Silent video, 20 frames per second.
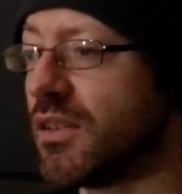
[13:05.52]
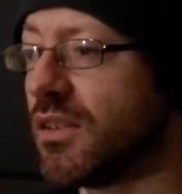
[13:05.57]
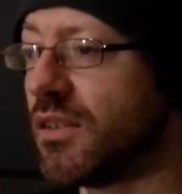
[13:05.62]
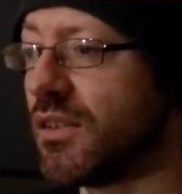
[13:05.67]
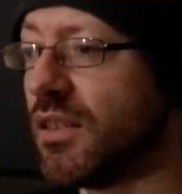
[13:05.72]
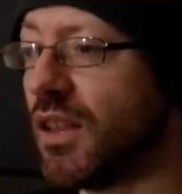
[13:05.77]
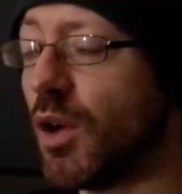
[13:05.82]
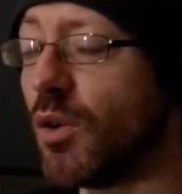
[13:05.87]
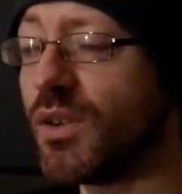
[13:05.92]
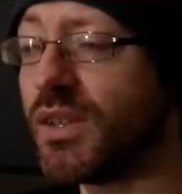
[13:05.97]

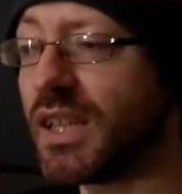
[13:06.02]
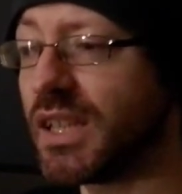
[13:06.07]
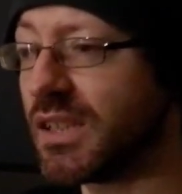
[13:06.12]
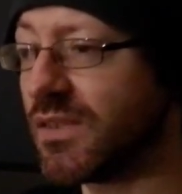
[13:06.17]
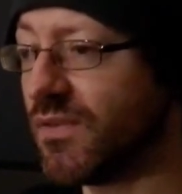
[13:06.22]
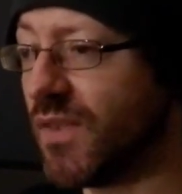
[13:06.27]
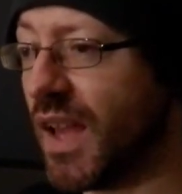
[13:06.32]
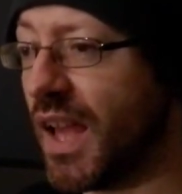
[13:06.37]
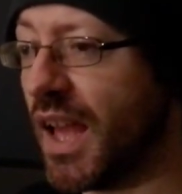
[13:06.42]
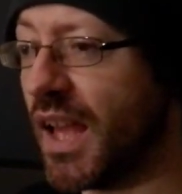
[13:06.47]
Lower Decks
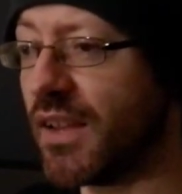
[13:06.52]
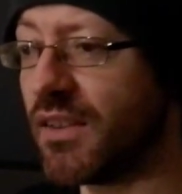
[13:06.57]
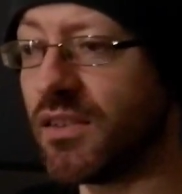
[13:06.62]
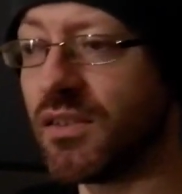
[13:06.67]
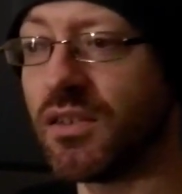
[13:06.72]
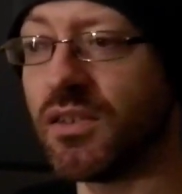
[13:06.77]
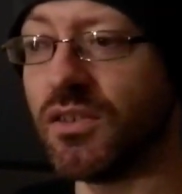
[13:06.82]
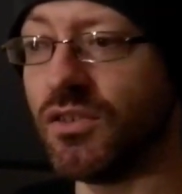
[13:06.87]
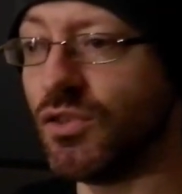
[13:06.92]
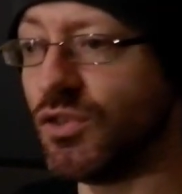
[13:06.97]
fan,
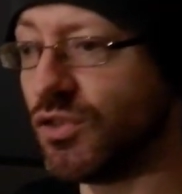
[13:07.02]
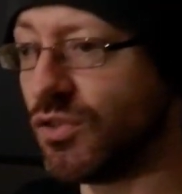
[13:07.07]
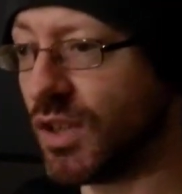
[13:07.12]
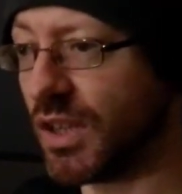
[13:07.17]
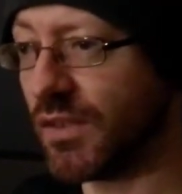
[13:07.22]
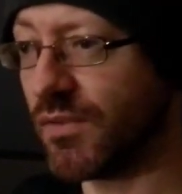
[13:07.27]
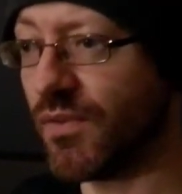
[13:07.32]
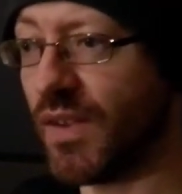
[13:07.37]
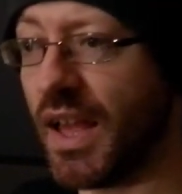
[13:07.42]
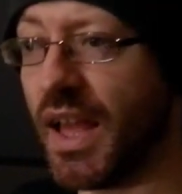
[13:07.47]
New
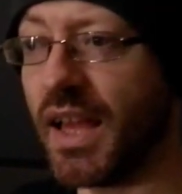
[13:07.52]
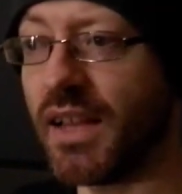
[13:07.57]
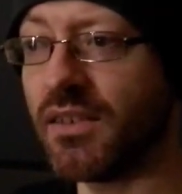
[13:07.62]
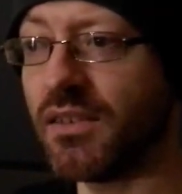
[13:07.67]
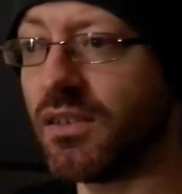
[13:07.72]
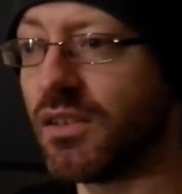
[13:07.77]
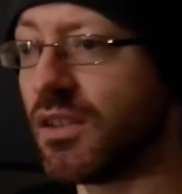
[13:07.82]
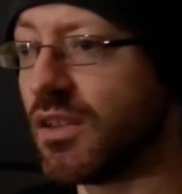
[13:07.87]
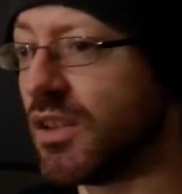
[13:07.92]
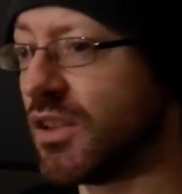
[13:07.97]
Trek
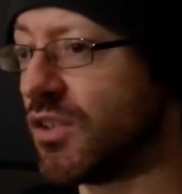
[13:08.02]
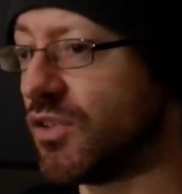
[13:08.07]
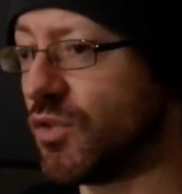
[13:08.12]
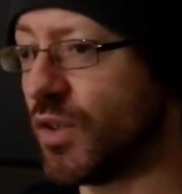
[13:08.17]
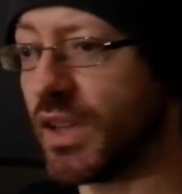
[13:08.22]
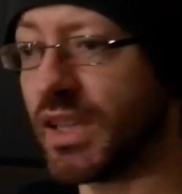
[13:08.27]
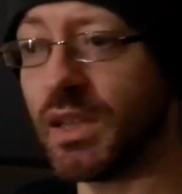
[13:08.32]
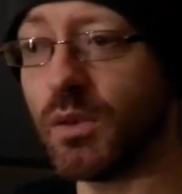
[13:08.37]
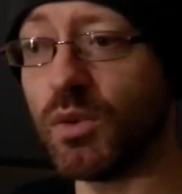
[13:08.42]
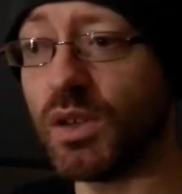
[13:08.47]
fan,
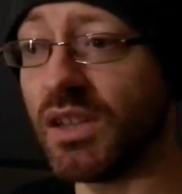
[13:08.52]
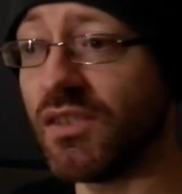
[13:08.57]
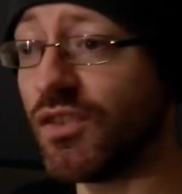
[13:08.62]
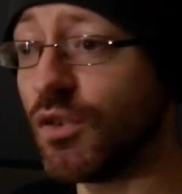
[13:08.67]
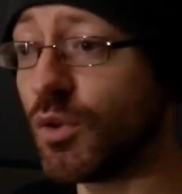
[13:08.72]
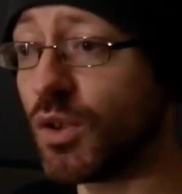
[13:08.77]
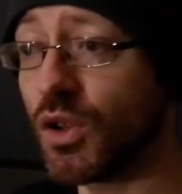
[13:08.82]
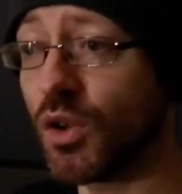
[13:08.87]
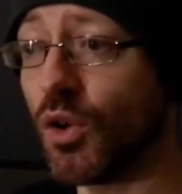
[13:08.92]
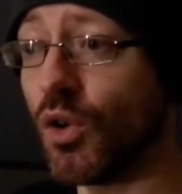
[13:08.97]
Drekkie, whatever you
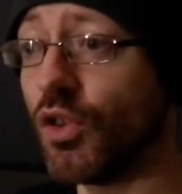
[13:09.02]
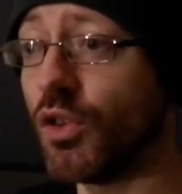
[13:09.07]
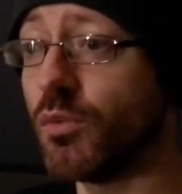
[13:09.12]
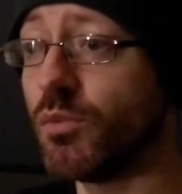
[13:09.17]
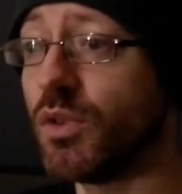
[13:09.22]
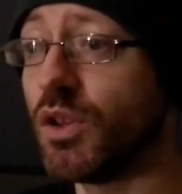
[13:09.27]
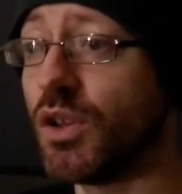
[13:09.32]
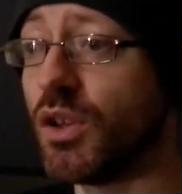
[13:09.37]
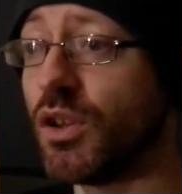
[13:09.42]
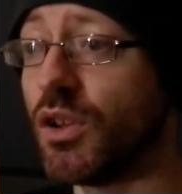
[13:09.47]
want to call
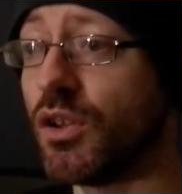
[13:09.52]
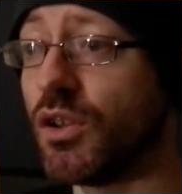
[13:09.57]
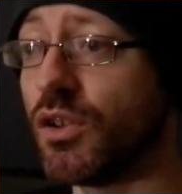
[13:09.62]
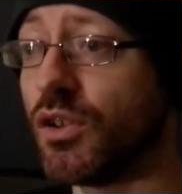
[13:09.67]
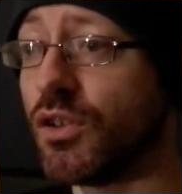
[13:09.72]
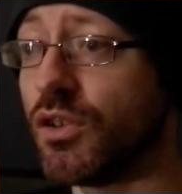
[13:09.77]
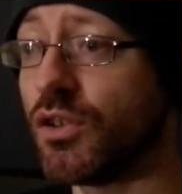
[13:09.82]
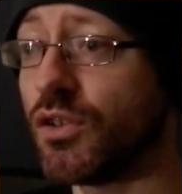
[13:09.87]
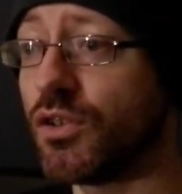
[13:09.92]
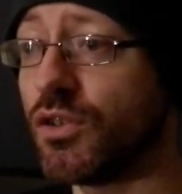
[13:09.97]
them,
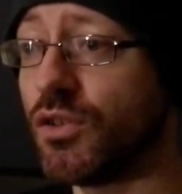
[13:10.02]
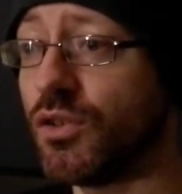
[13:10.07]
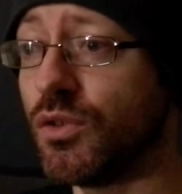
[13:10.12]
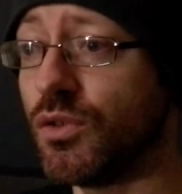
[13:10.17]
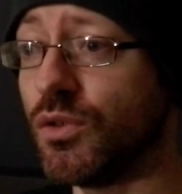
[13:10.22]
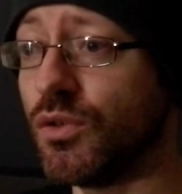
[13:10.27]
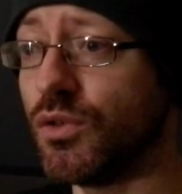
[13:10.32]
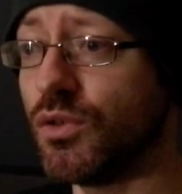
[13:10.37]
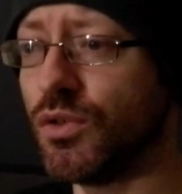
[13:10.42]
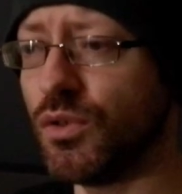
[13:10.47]

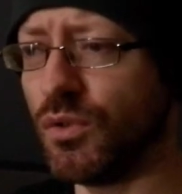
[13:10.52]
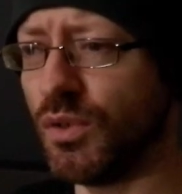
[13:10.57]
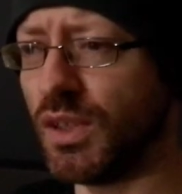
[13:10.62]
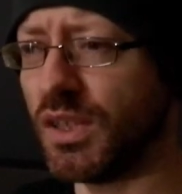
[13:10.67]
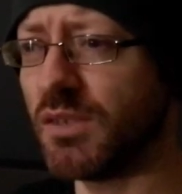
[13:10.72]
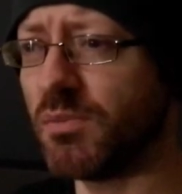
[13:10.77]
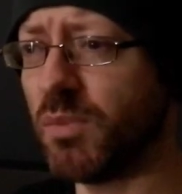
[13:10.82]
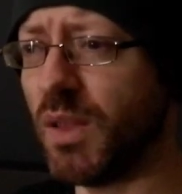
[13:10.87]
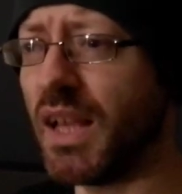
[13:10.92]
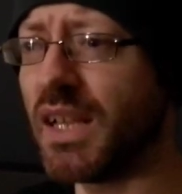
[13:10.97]
to, to
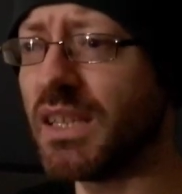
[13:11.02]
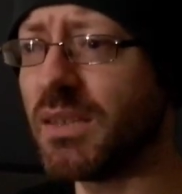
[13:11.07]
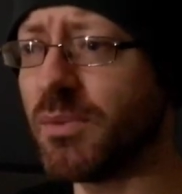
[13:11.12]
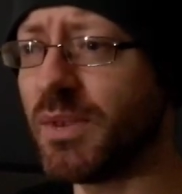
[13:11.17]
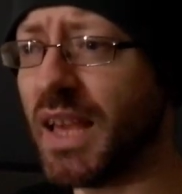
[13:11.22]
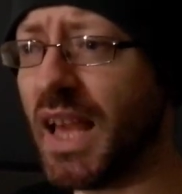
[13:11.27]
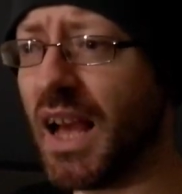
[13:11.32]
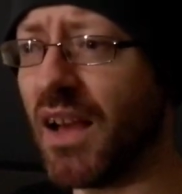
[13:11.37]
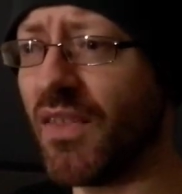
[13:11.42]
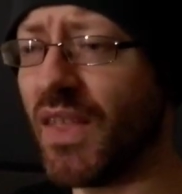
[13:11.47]
explain to me
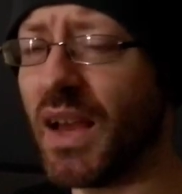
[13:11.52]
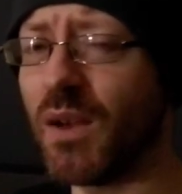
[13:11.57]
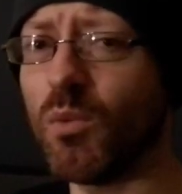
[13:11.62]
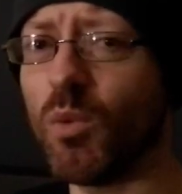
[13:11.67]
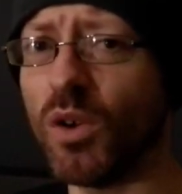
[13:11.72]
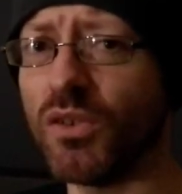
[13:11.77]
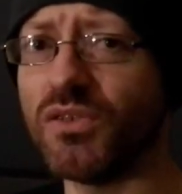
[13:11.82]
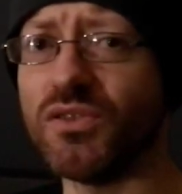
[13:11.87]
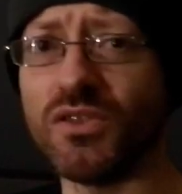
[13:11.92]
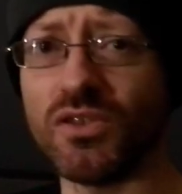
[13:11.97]
how that
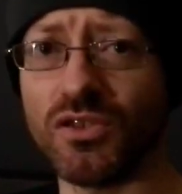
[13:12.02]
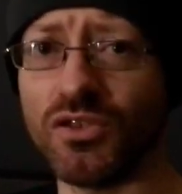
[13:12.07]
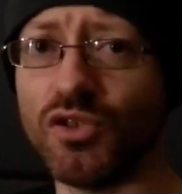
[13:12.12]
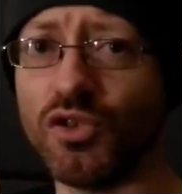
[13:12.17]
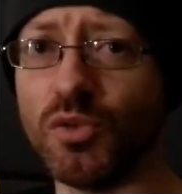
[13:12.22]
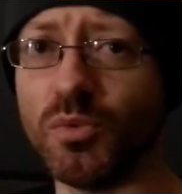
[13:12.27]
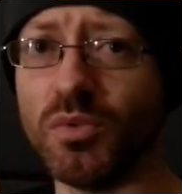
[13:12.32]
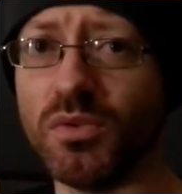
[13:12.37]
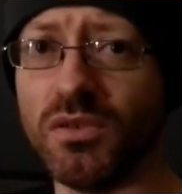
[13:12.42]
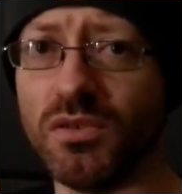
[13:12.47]
wasn't
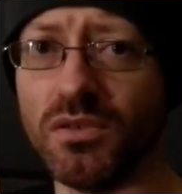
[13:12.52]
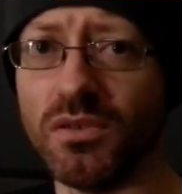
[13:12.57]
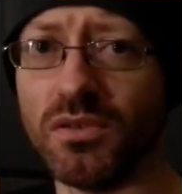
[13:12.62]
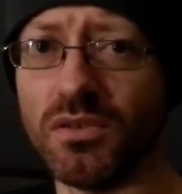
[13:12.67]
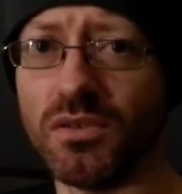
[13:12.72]
stupid.